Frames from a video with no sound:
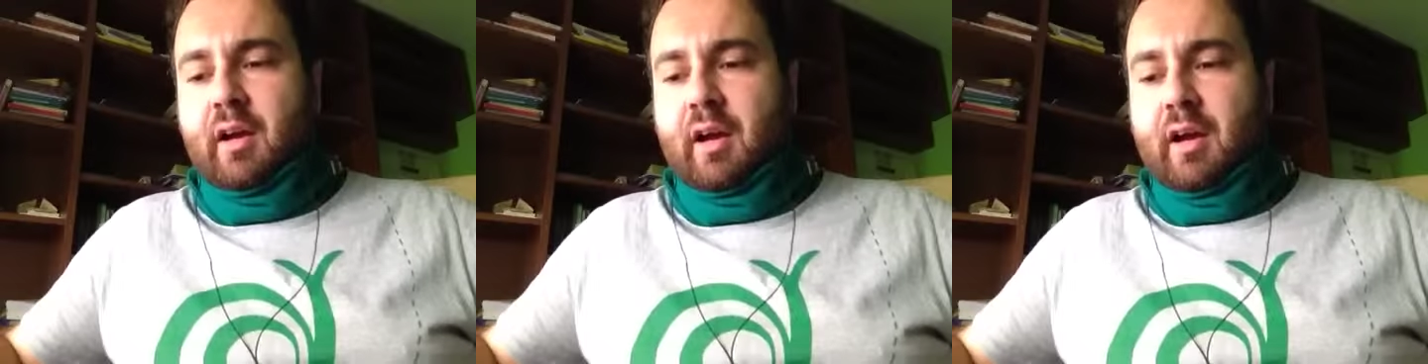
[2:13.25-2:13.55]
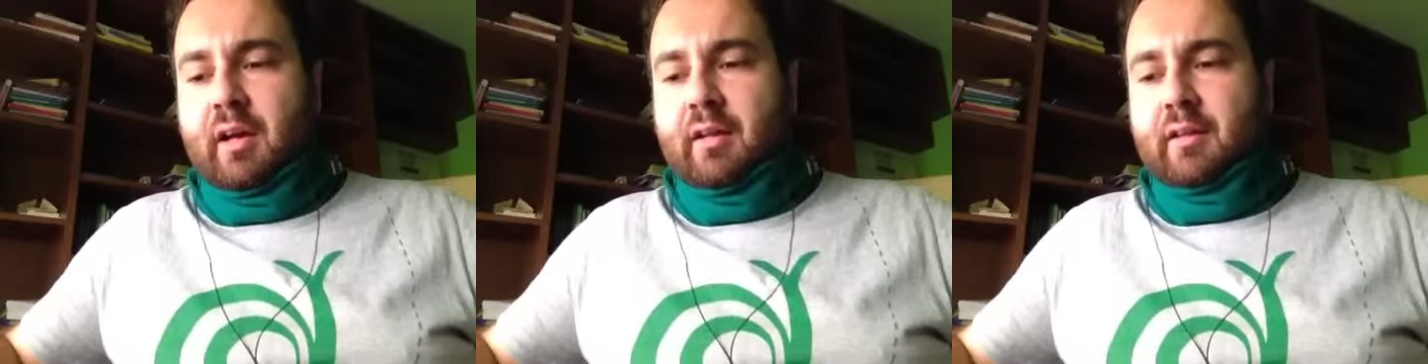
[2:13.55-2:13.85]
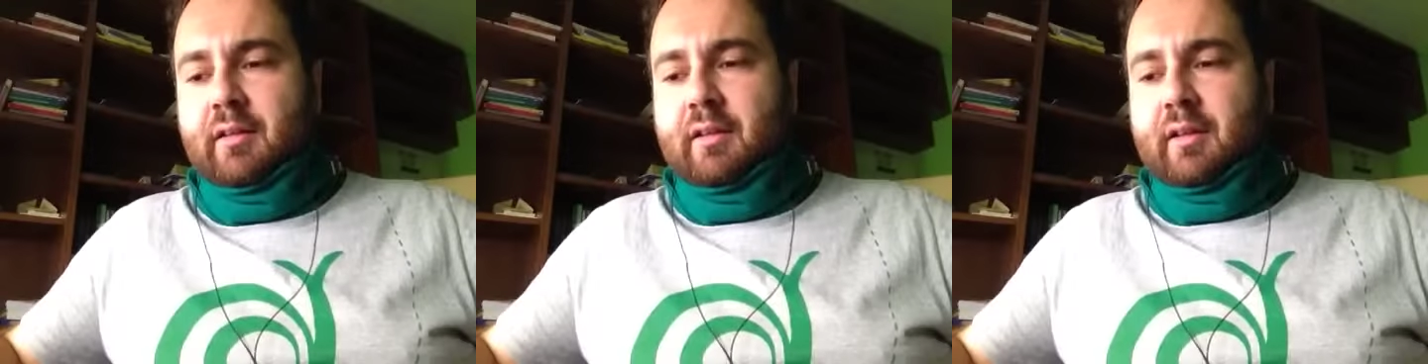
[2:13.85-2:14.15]

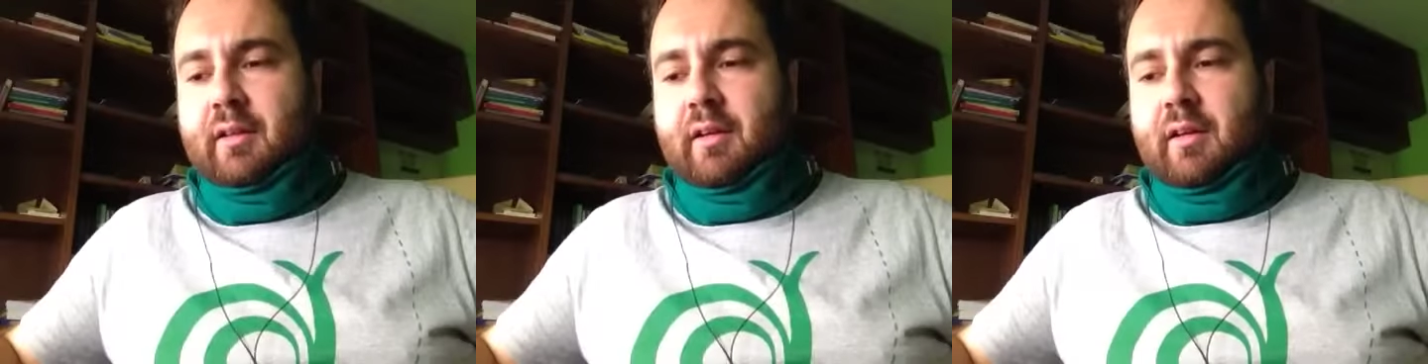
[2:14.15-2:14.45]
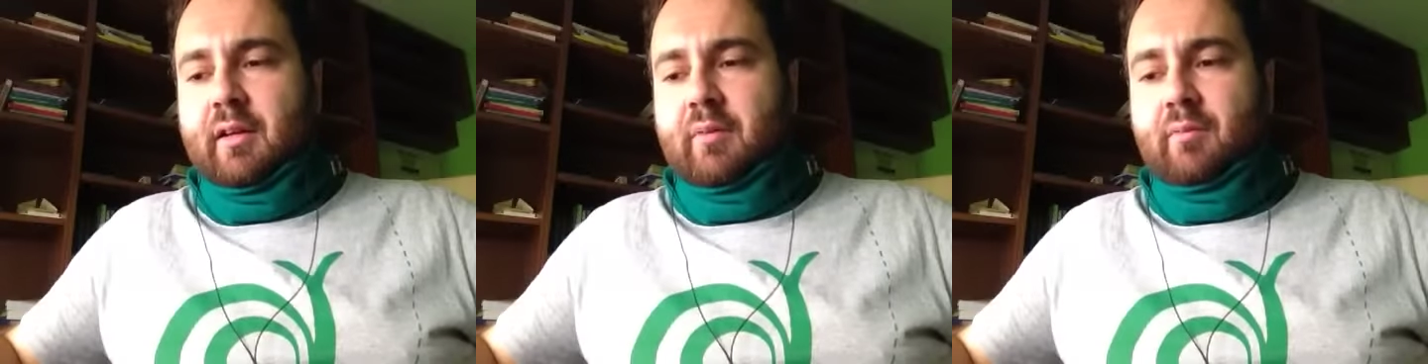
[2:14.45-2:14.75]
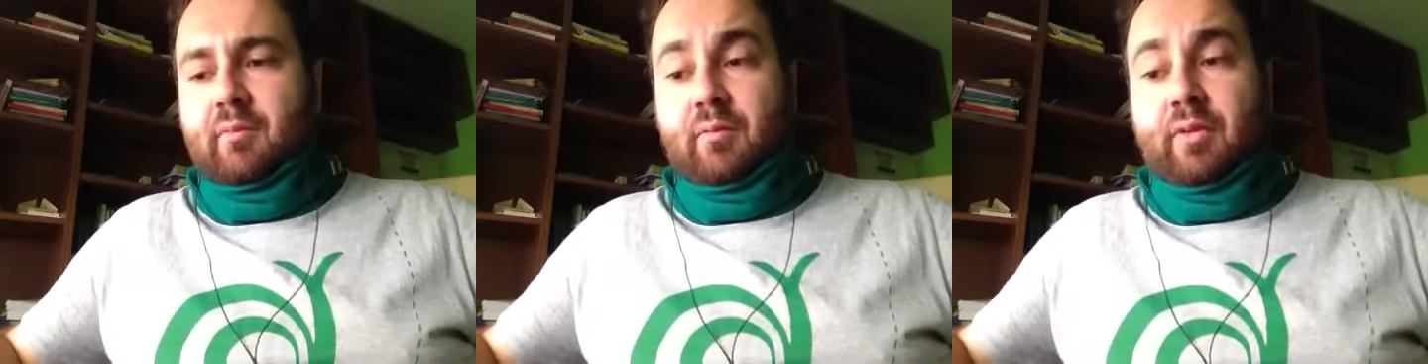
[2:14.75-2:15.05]
and
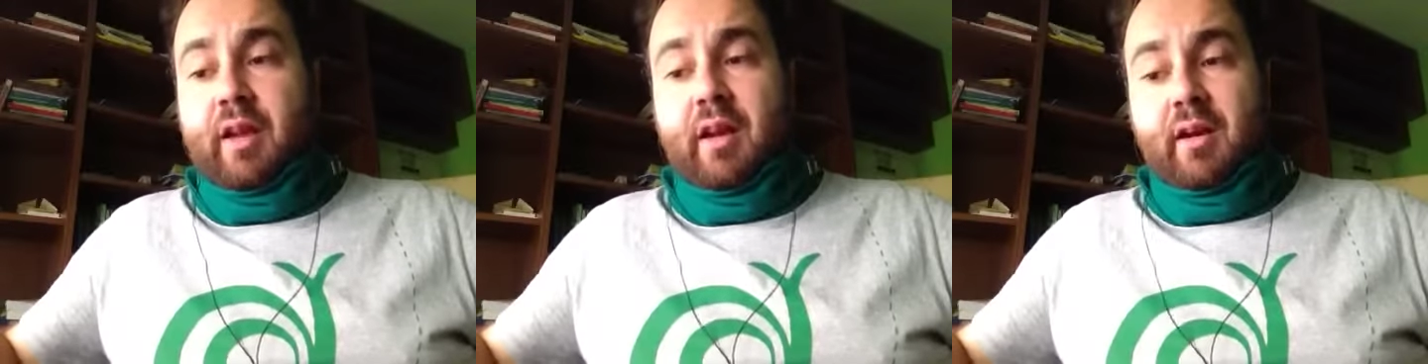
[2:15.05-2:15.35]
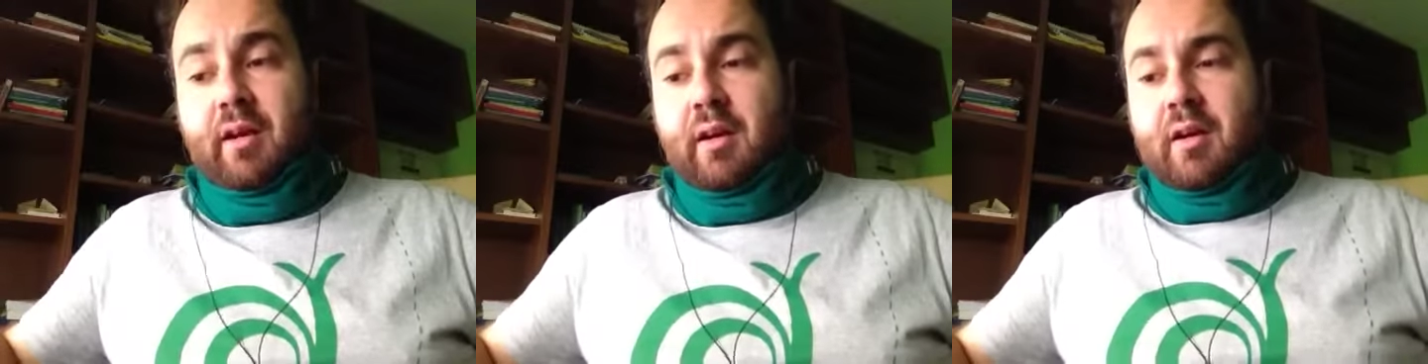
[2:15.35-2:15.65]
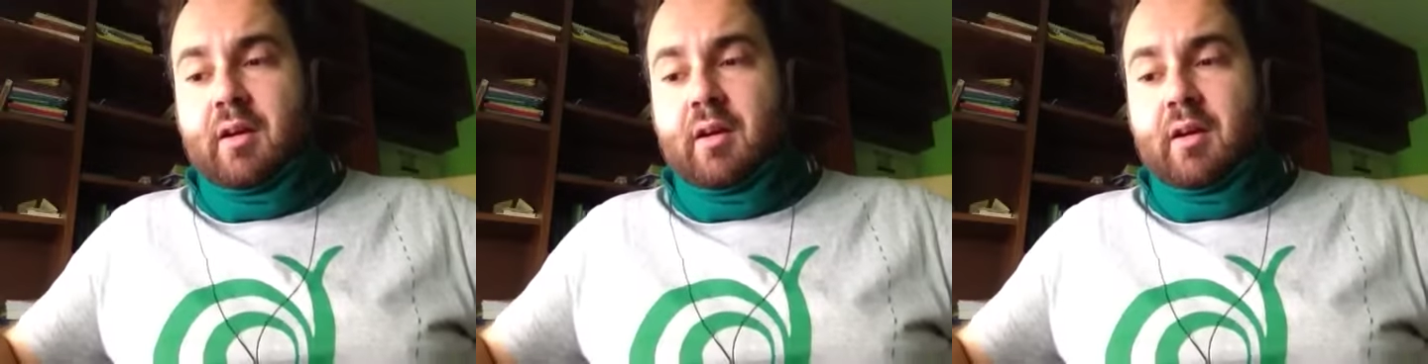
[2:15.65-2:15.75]
um, they are